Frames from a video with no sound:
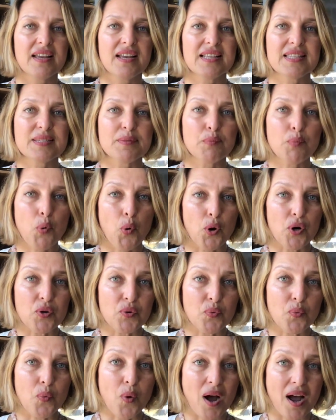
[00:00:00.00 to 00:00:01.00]
It's
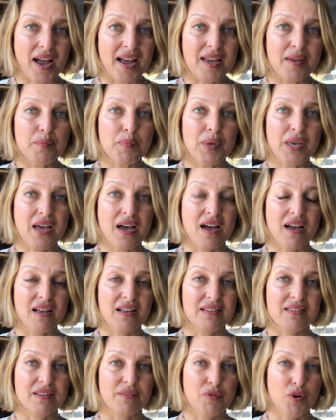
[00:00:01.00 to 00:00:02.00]
important. Why?
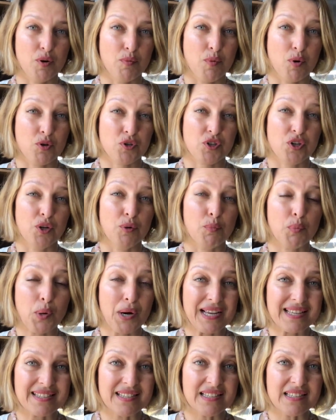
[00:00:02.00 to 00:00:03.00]
Because of your emotional
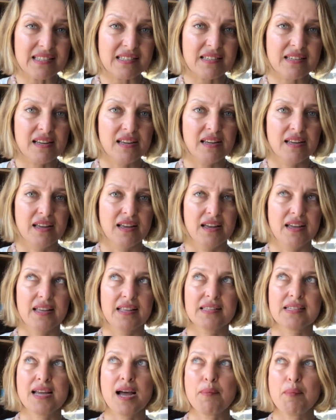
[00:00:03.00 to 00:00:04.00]
presence.
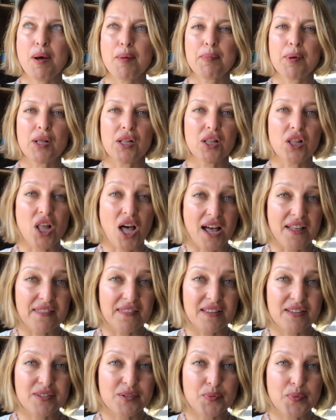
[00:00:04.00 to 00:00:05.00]
It's come up a
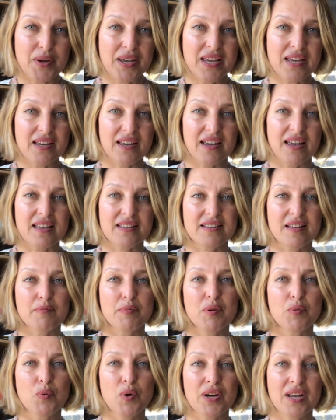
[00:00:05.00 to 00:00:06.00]
lot this week as I've
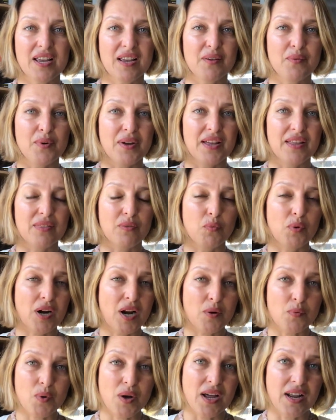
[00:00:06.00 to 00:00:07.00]
been working with
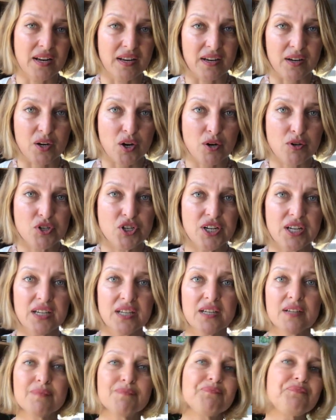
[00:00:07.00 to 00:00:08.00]
one-on-one coaching